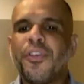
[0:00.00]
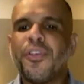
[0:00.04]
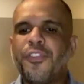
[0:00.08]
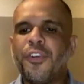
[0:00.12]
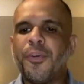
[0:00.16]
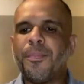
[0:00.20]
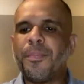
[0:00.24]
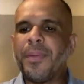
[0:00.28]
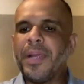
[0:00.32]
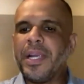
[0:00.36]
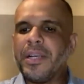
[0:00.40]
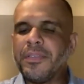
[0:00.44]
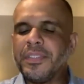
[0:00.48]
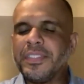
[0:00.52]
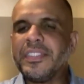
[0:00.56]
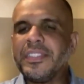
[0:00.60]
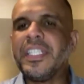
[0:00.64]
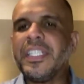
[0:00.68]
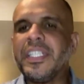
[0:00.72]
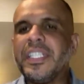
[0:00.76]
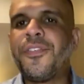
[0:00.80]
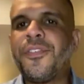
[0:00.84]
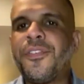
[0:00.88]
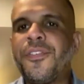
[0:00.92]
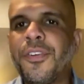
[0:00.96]
of your parents,
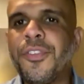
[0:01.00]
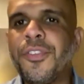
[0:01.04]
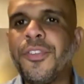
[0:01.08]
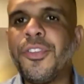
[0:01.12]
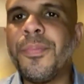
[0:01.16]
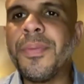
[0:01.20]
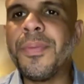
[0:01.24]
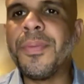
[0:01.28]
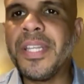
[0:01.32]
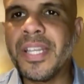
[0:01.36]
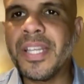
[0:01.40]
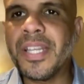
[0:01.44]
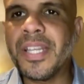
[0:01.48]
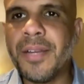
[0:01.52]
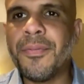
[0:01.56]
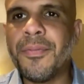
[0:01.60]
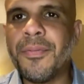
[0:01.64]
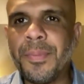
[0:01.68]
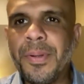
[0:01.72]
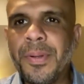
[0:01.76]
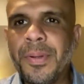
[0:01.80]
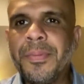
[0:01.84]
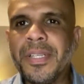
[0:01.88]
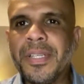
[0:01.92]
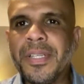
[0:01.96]
they are from Dominican
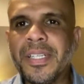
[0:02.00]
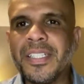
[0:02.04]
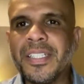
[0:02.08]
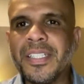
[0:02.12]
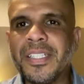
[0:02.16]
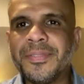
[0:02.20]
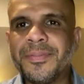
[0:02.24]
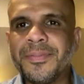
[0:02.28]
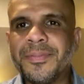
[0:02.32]
Republic?